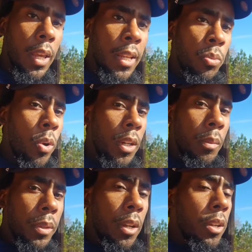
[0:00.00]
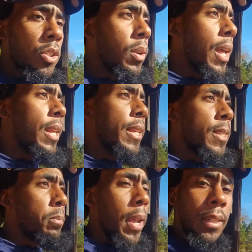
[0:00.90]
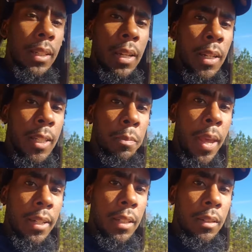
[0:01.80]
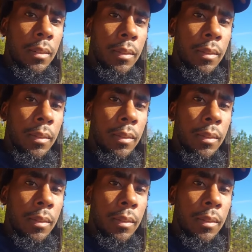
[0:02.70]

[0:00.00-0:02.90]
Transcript: It's one of them years you got to expect the unexpected.